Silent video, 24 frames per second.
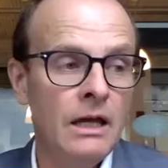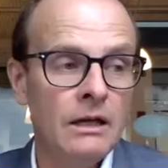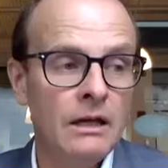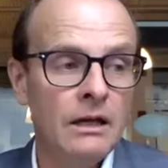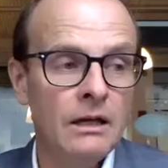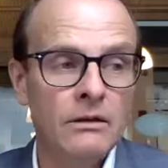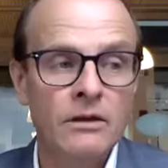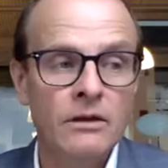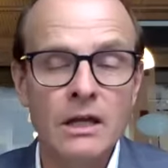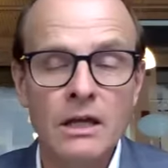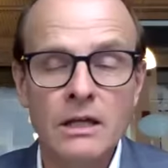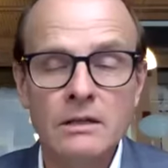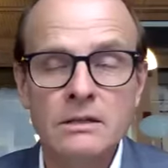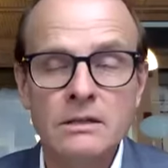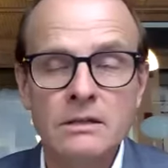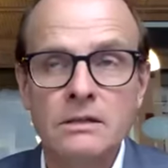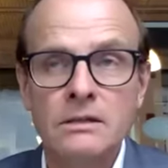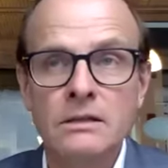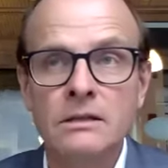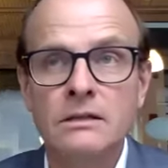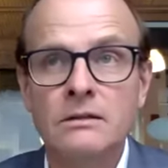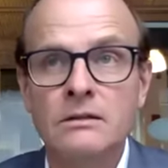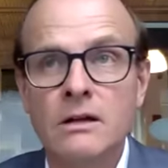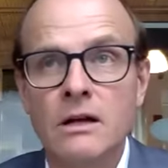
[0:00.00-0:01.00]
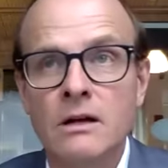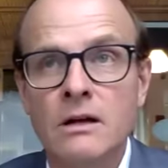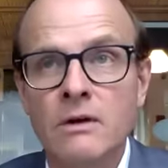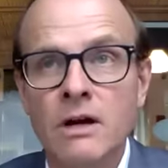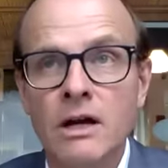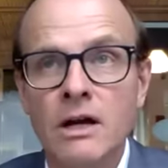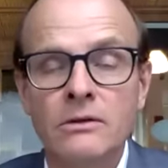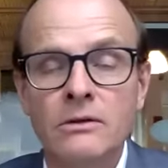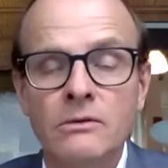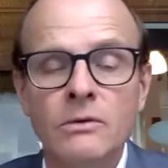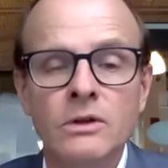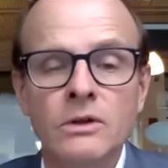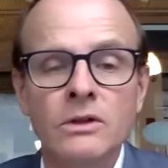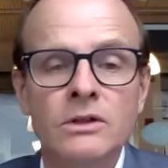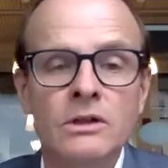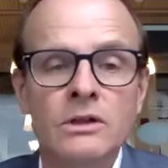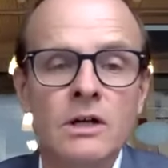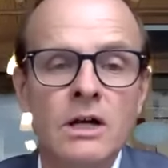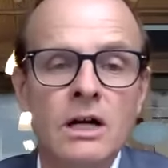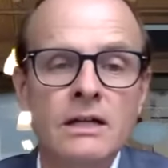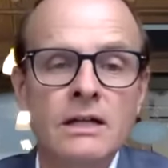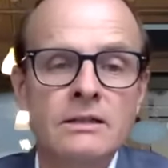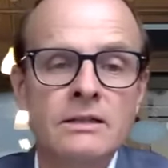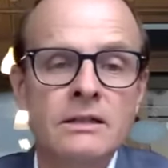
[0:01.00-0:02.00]
I think it's around the world and
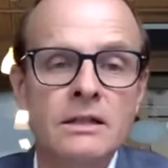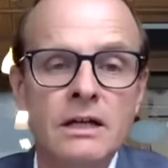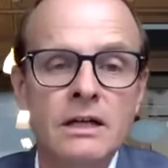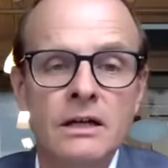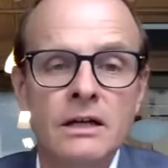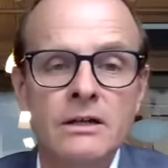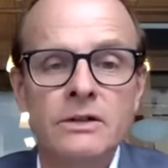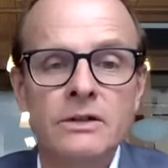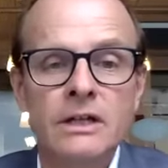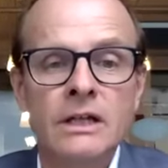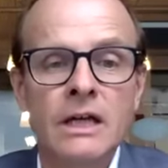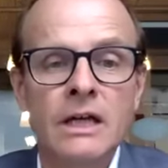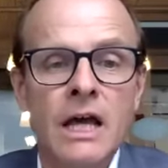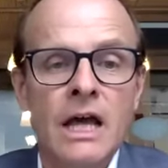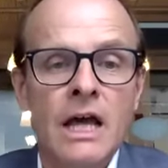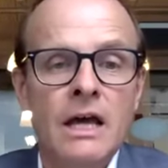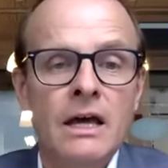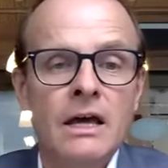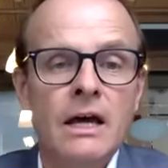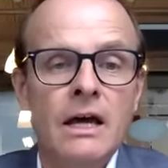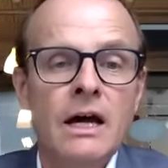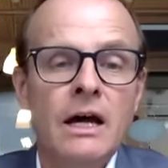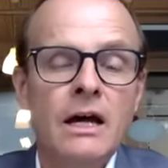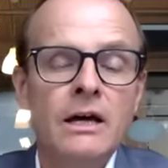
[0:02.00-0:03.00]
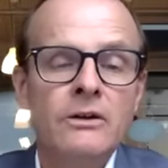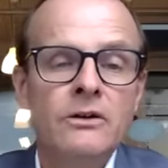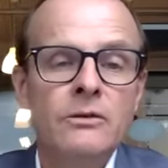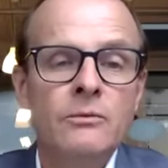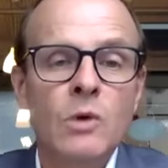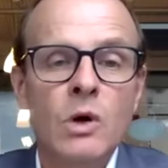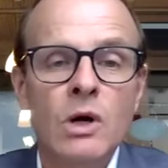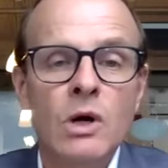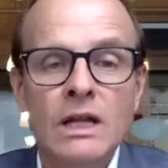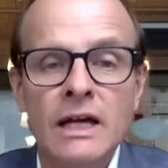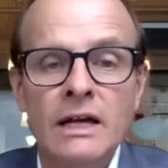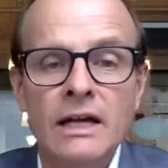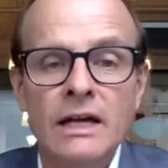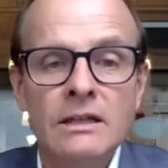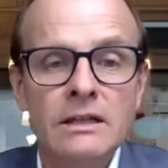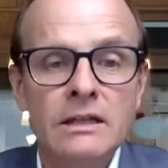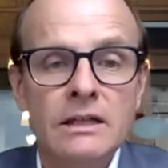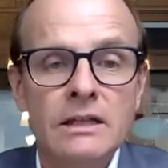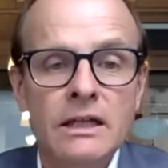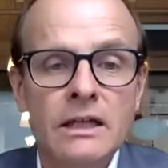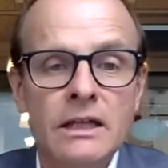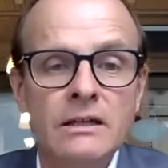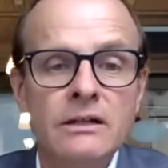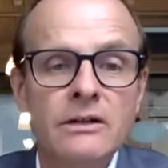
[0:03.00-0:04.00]
across the country, you're more likely
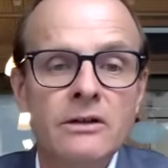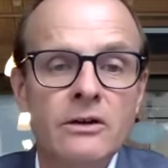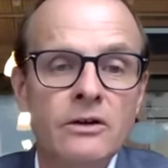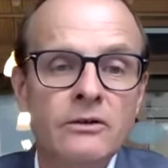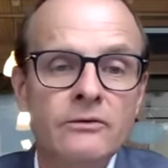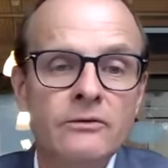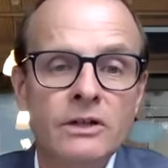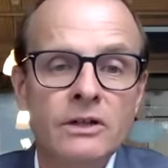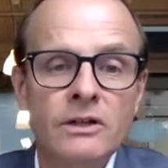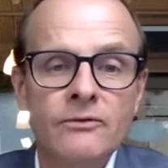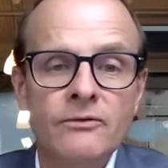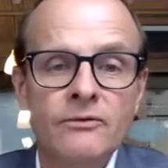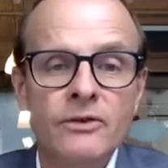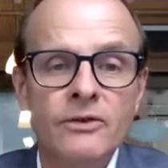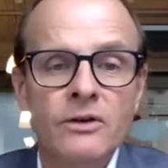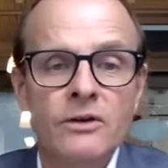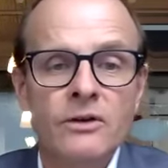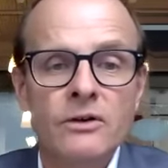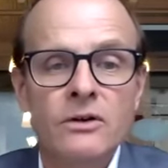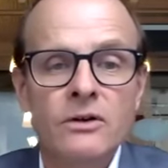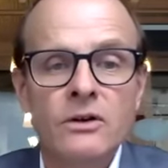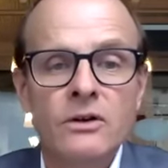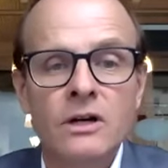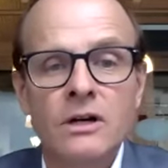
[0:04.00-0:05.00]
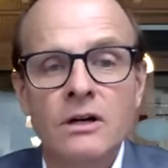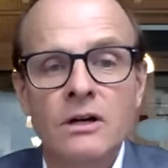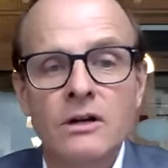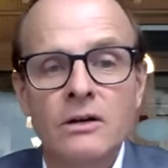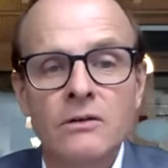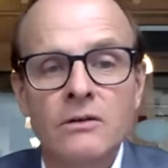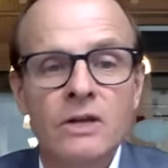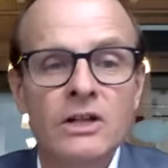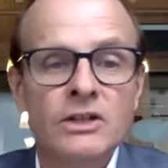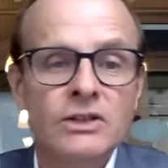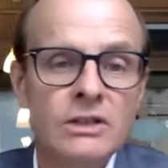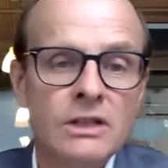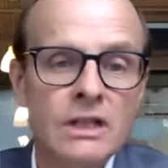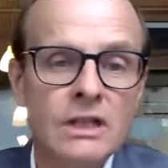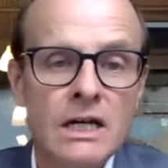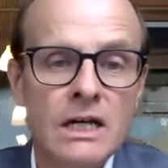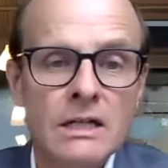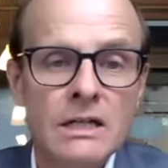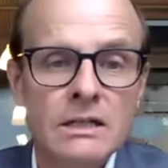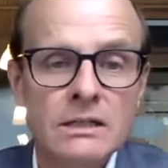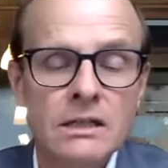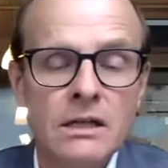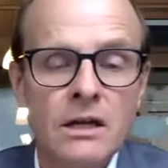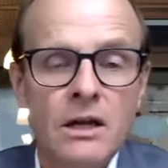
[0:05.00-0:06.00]
to get COVID if you're
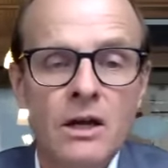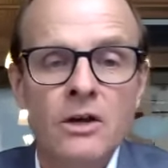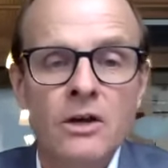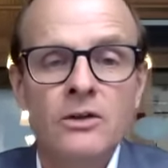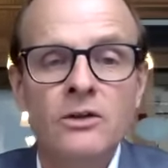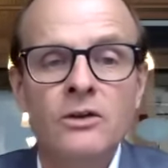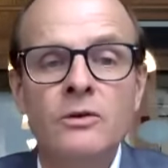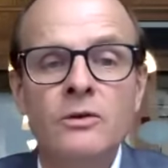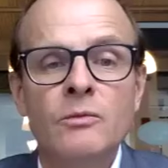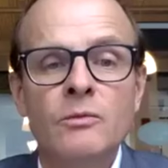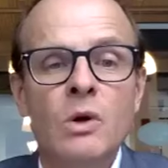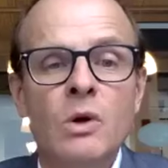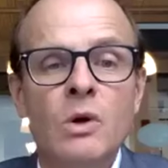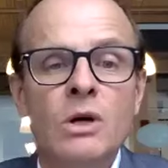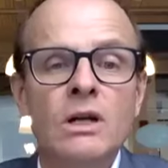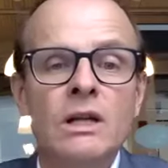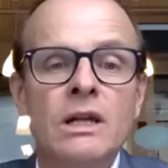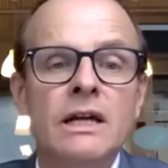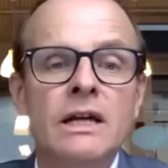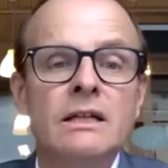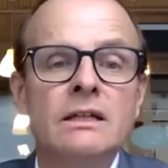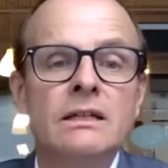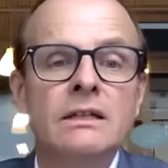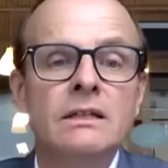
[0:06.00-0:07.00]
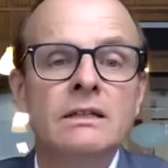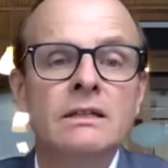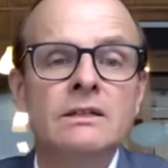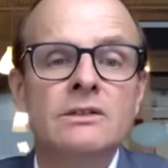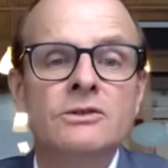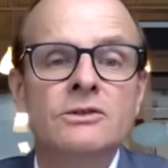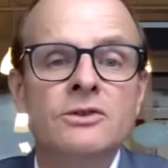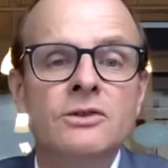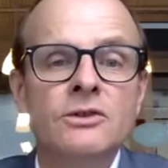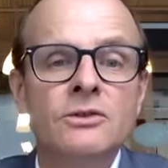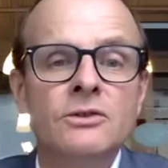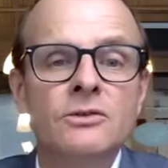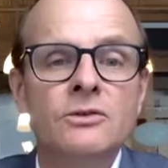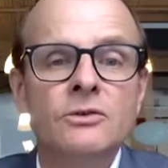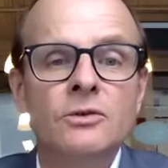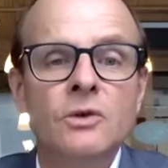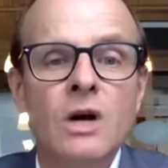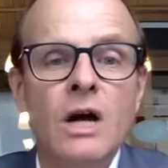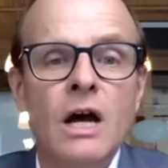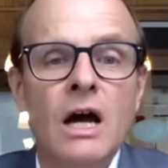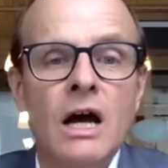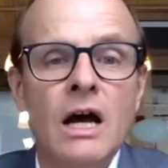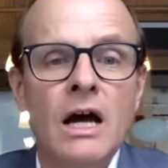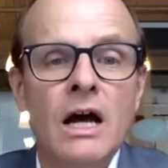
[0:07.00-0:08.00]
racialized. You're more likely
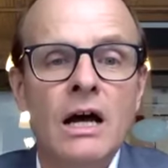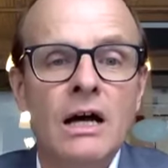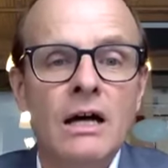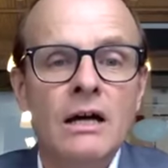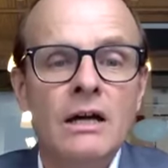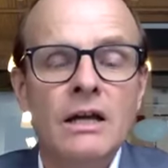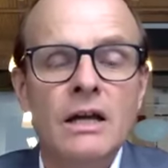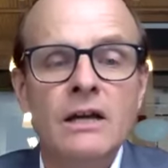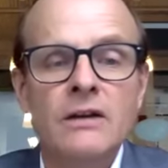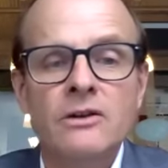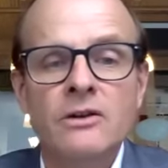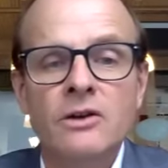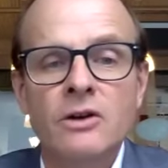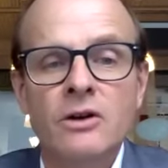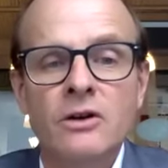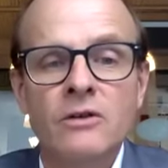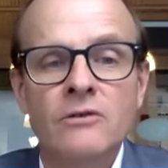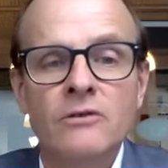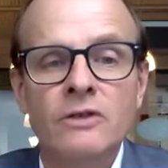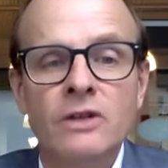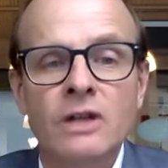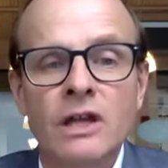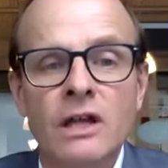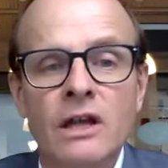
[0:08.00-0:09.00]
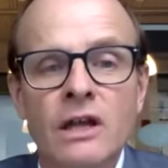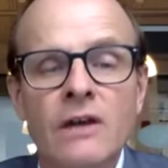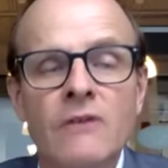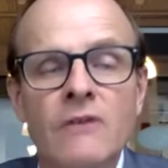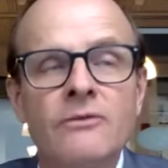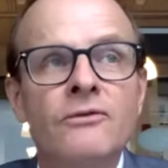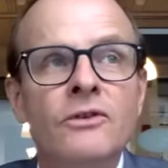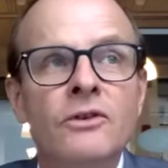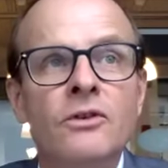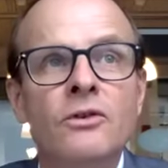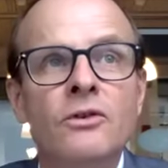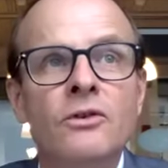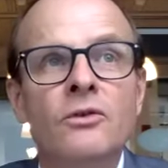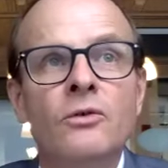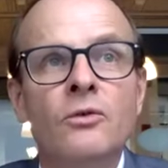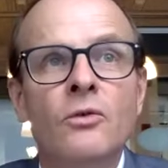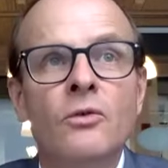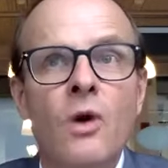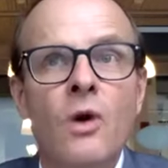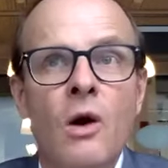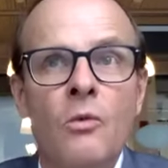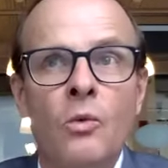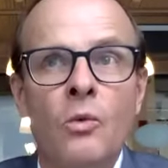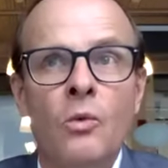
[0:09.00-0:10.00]
to get COVID if
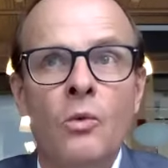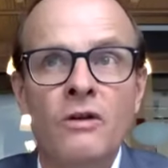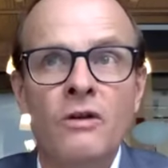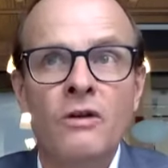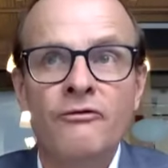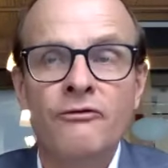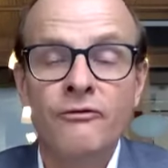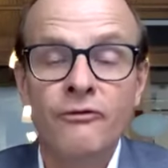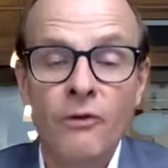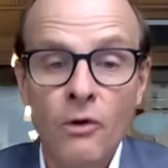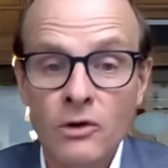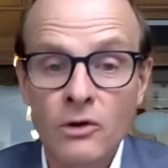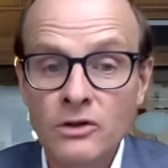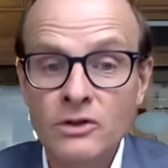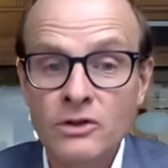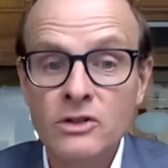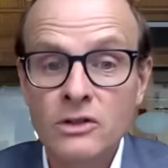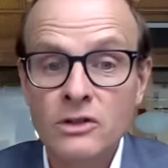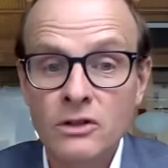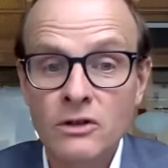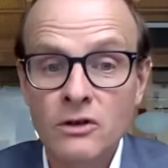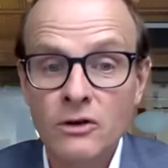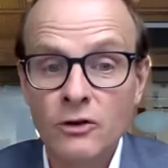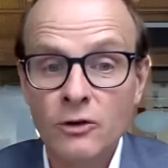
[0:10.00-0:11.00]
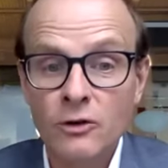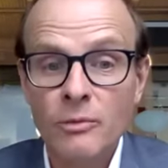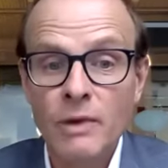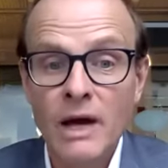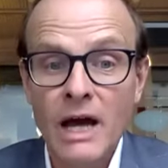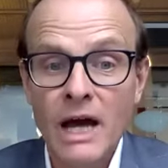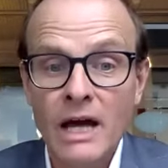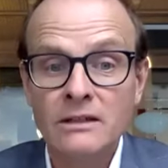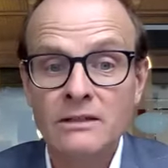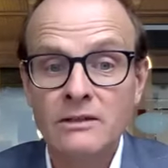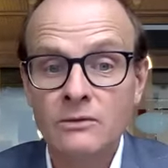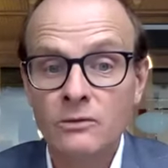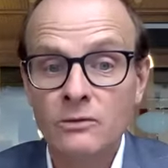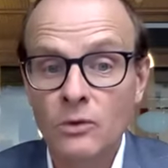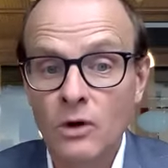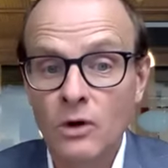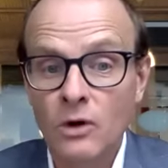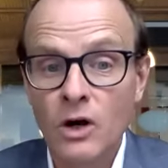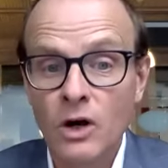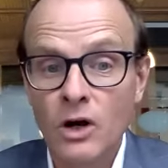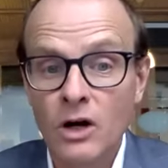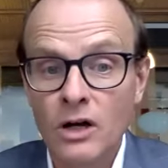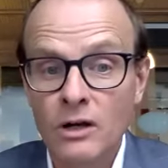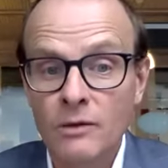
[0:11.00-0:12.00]
you were forced to go back to
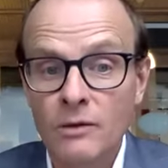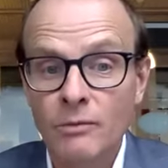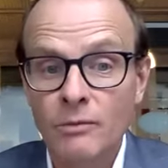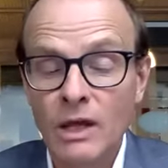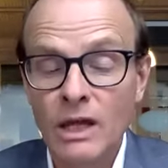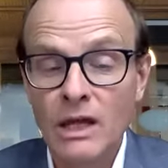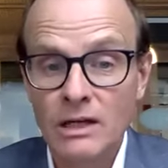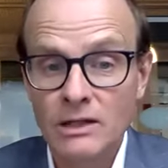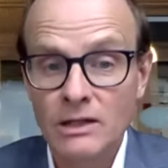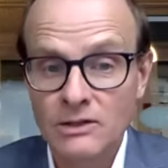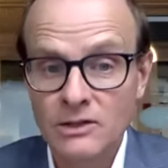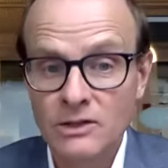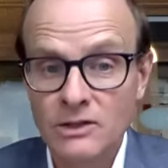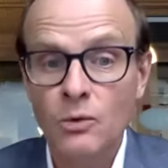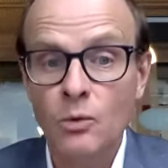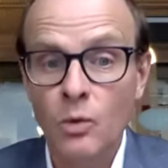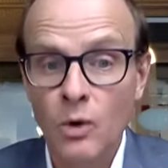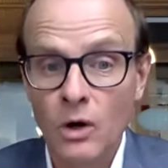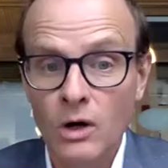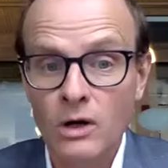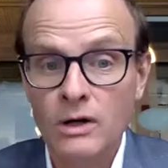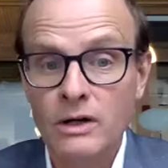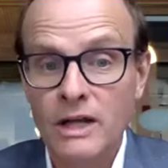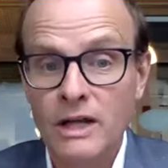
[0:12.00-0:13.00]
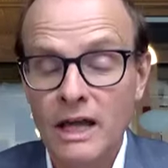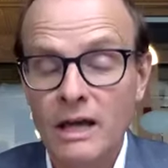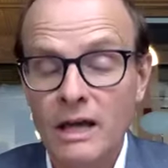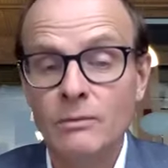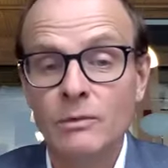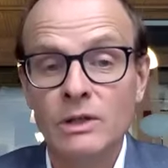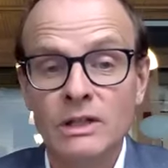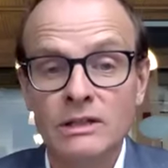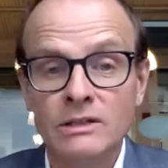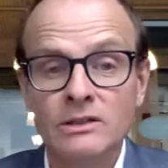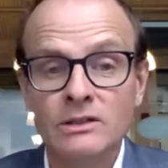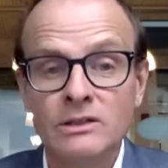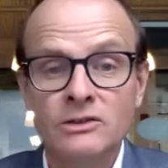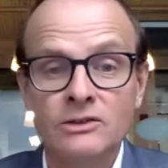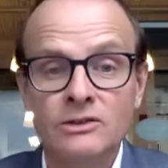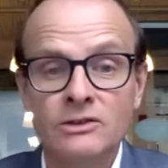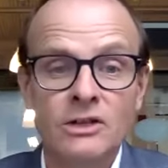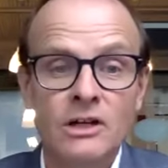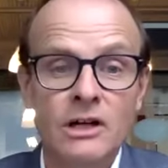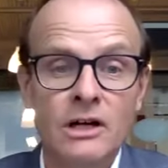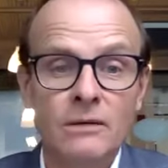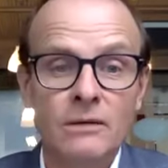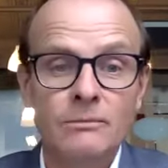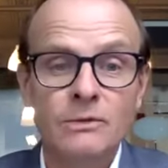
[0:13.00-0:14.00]
work because you weren't able in your
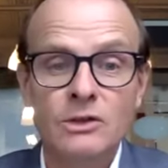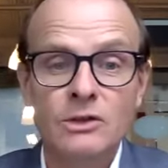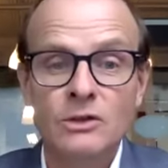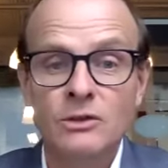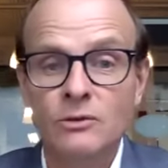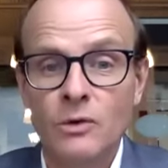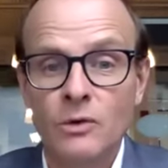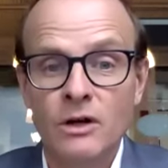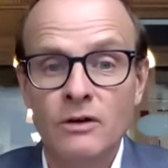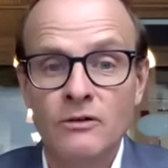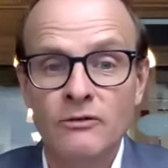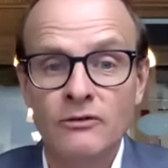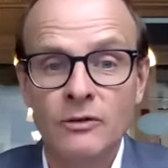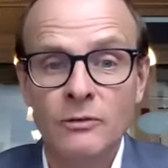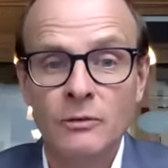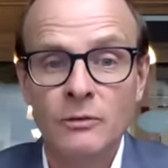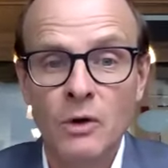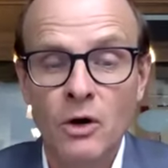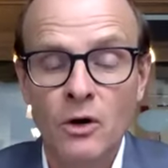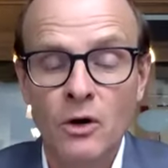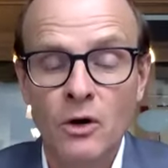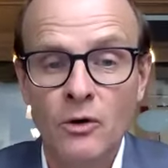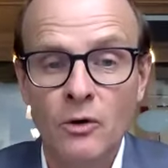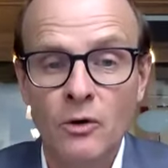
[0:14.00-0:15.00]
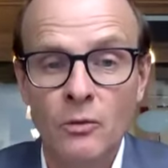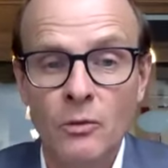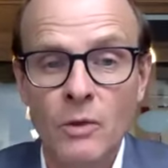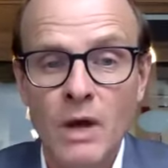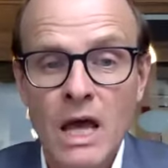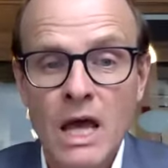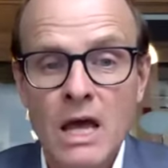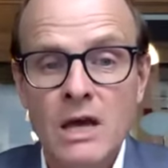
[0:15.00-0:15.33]
job to work from home.